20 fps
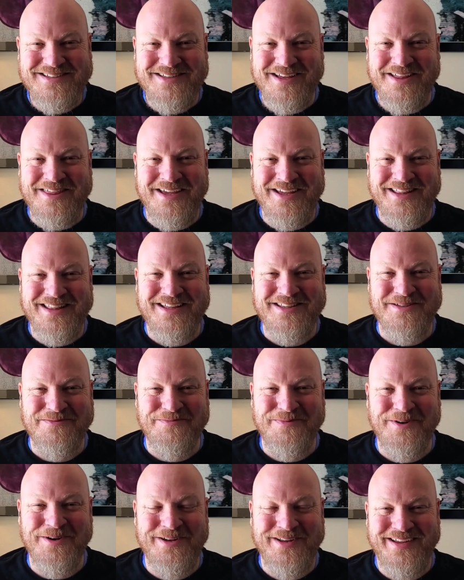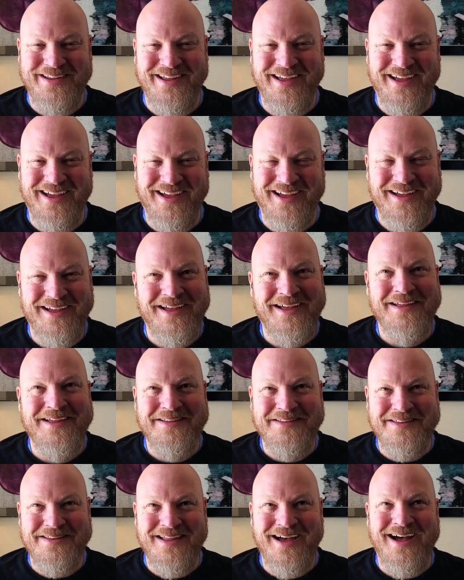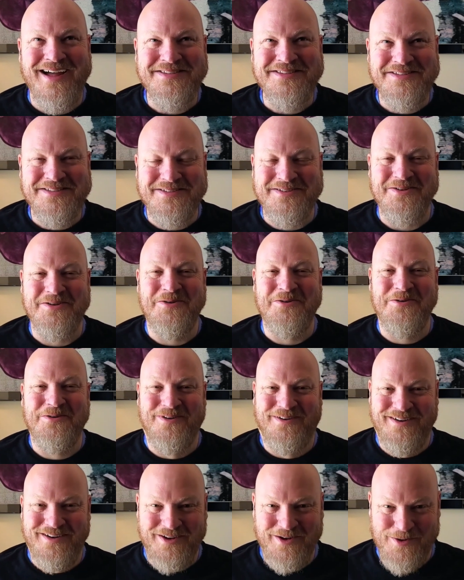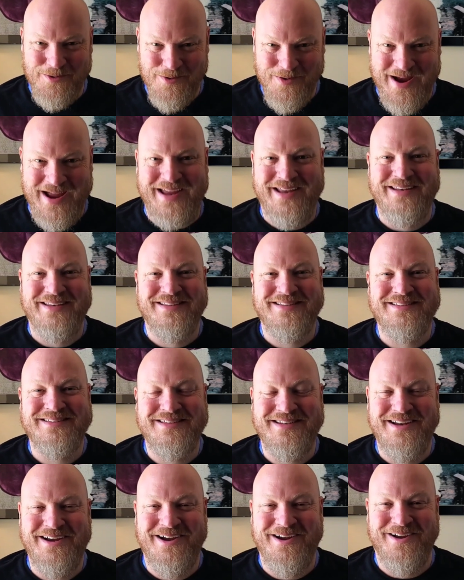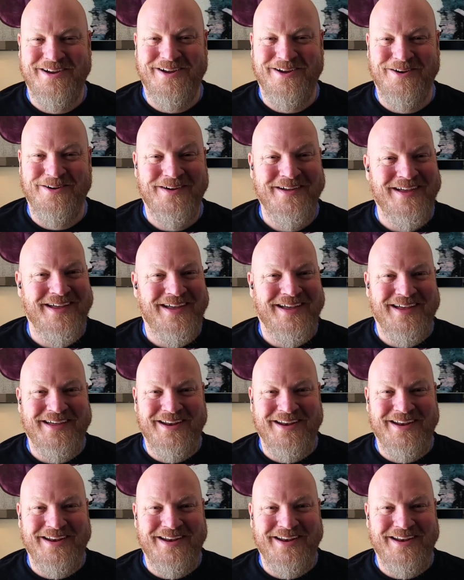So I think that's a pretty not so great scenario.